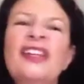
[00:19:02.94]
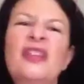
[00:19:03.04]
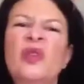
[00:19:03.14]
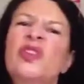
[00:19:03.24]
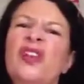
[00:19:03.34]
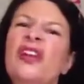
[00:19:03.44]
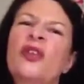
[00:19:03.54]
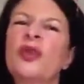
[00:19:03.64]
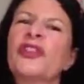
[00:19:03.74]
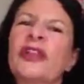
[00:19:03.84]
and it looks like you've
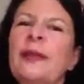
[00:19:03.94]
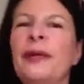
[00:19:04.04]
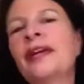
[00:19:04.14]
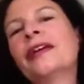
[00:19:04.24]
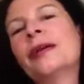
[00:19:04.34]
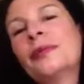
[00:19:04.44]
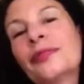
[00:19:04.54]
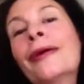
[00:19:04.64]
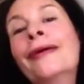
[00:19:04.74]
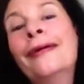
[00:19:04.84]
got slim hips.